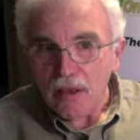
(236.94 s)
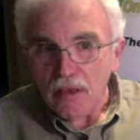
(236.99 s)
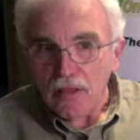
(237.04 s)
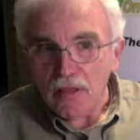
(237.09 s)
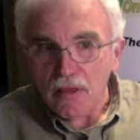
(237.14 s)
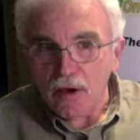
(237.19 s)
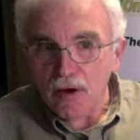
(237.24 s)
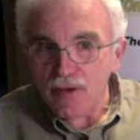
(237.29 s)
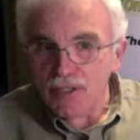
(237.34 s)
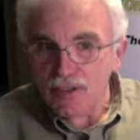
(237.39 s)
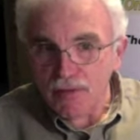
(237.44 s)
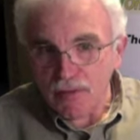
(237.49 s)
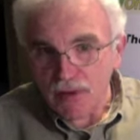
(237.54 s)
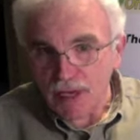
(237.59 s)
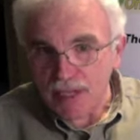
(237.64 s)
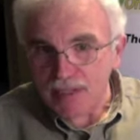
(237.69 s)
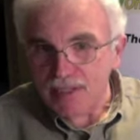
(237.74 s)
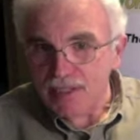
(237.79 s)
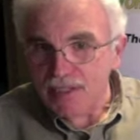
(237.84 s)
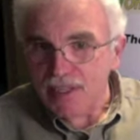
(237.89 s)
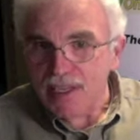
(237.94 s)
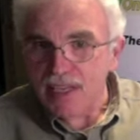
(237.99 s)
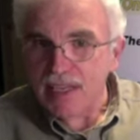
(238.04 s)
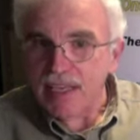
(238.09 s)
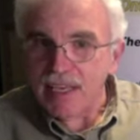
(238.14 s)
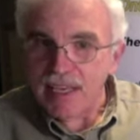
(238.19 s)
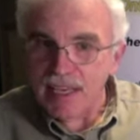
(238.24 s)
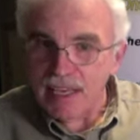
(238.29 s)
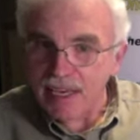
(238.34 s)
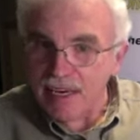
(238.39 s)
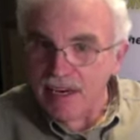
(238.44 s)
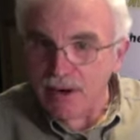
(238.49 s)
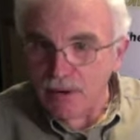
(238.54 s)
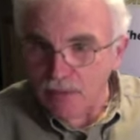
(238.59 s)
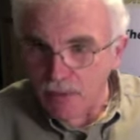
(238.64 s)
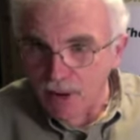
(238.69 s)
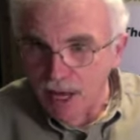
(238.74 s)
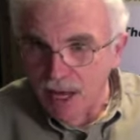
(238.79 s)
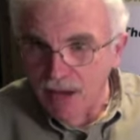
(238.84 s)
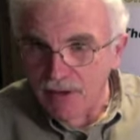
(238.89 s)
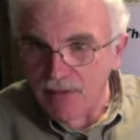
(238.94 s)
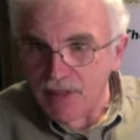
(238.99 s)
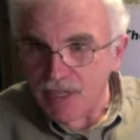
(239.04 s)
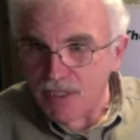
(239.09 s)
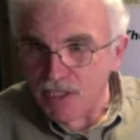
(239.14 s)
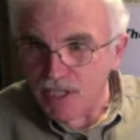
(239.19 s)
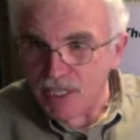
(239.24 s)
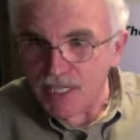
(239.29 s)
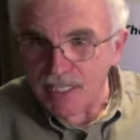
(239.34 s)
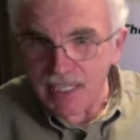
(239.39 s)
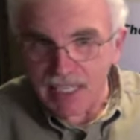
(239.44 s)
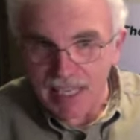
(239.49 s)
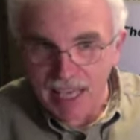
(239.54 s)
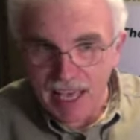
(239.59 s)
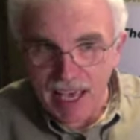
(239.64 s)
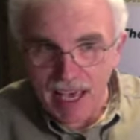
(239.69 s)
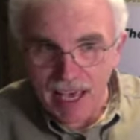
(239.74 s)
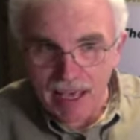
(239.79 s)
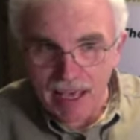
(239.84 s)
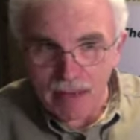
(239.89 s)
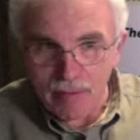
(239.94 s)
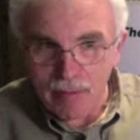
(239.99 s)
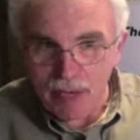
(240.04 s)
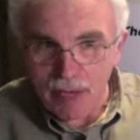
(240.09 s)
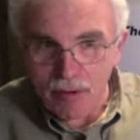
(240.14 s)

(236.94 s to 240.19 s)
Those of us in and around the GTA may